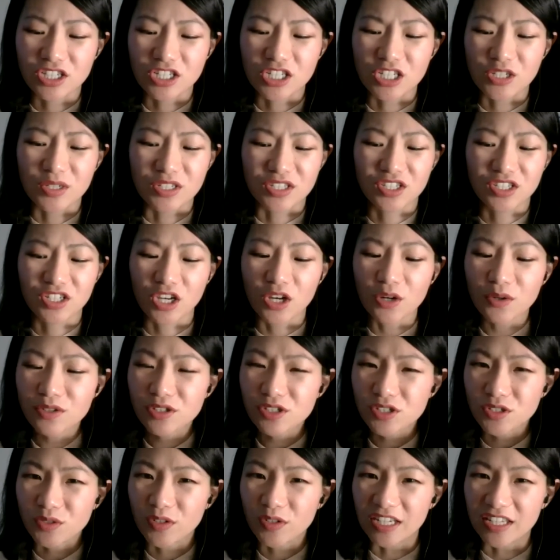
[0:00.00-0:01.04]
to his ghost
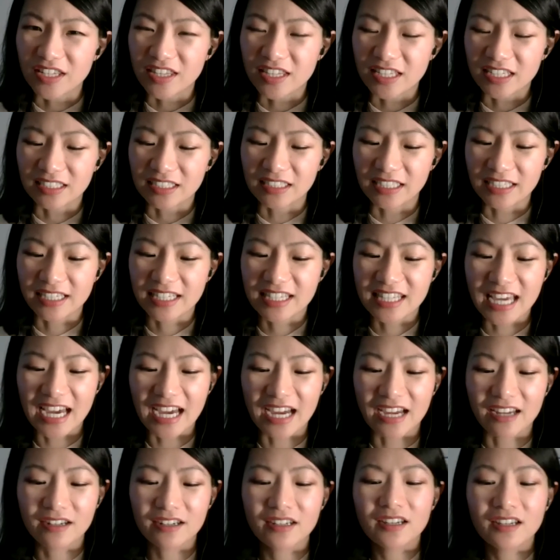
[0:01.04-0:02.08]
or anything like
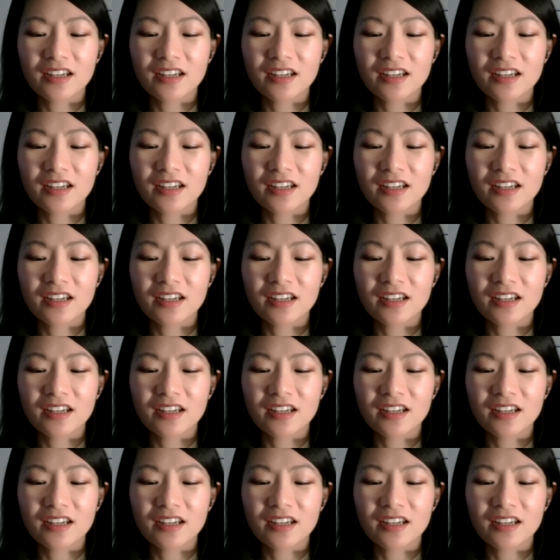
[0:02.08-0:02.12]
that,